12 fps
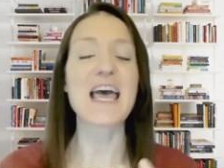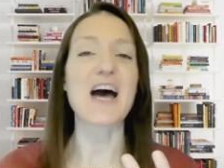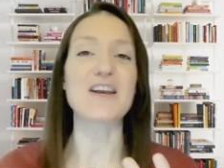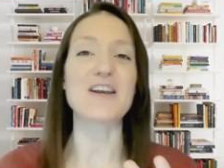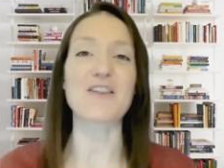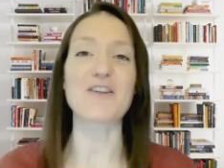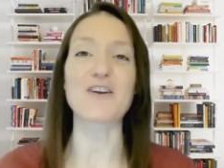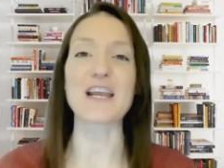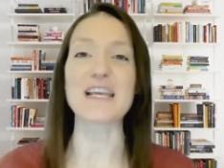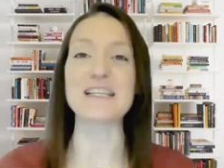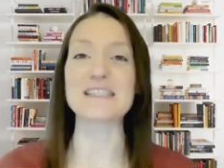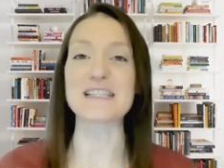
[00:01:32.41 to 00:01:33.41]
Another
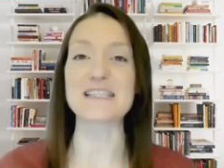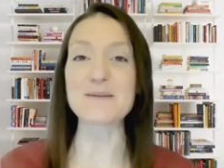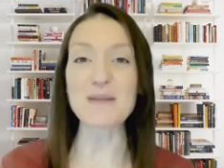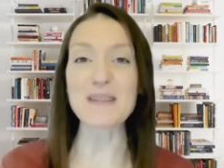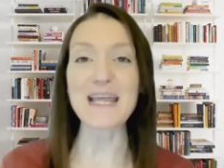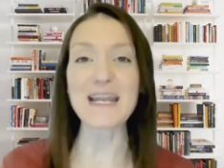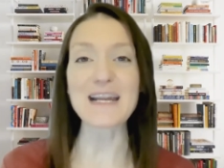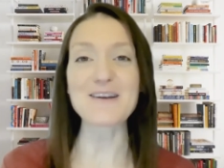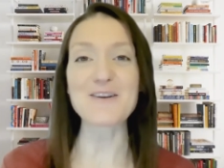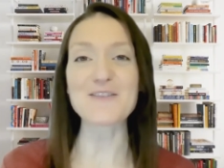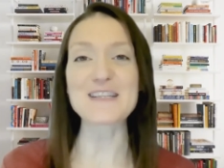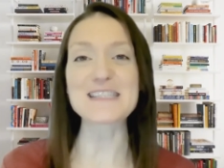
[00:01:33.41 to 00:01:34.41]
is a sympathetic
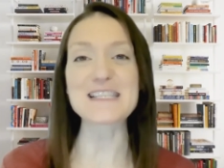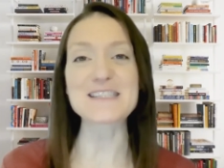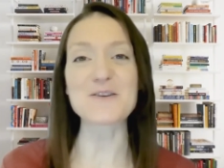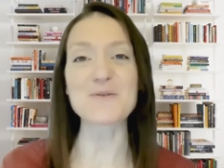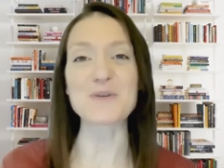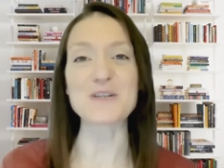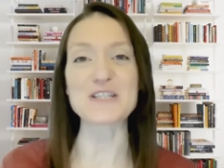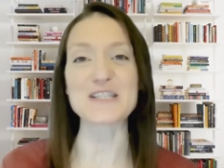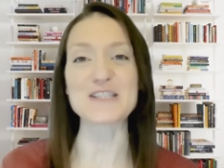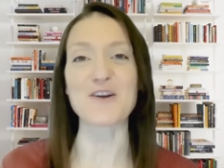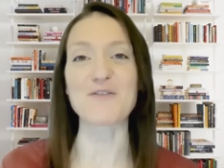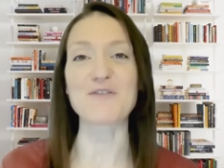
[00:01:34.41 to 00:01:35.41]
nervous system, which
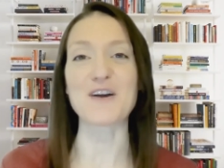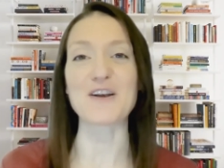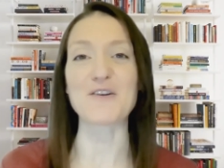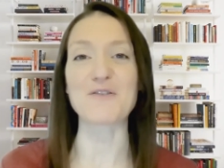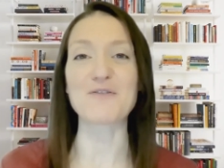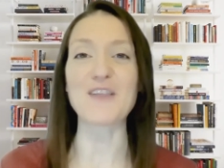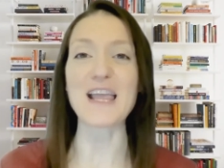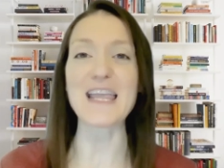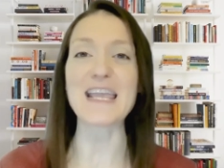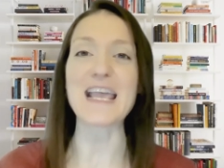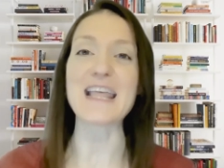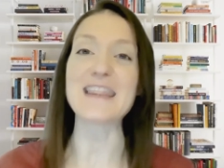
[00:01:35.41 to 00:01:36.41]
is our fight or
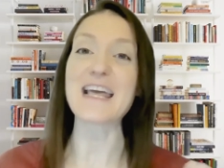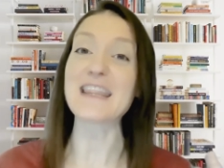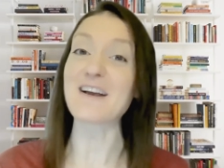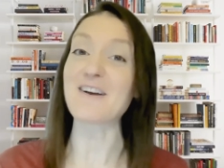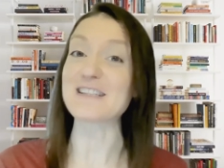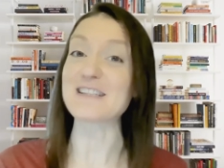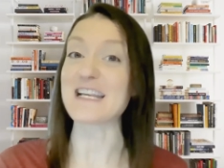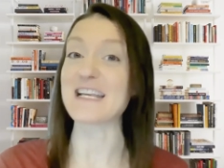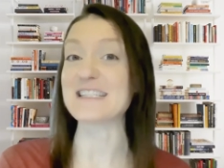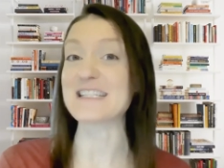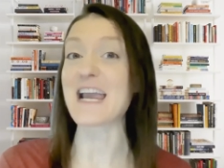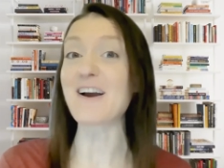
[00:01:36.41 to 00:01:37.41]
flight. And then there is the
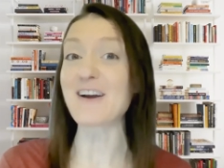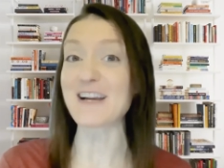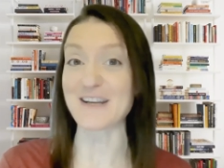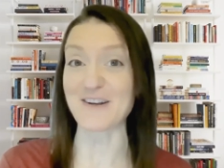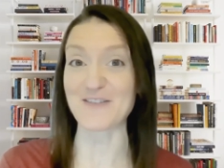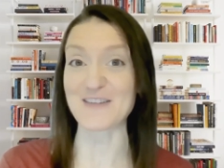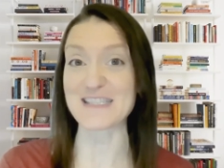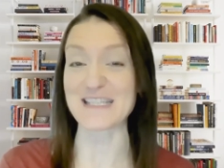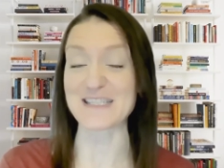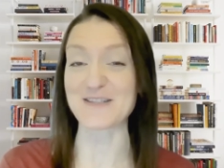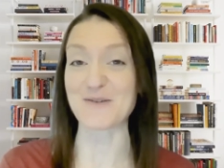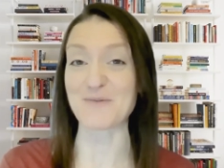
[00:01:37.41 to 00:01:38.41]
enteric nervous
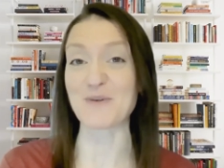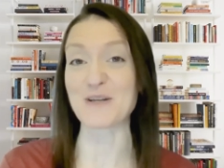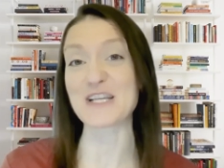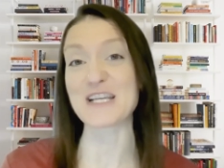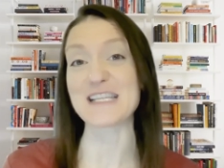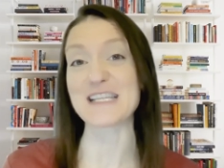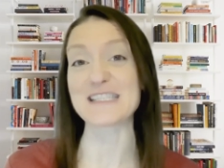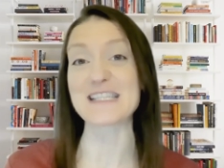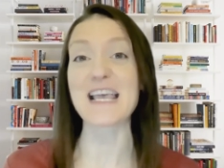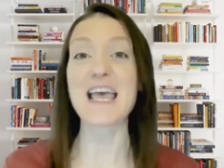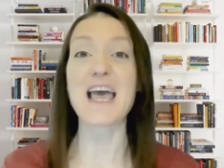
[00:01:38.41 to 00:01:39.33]
system, which is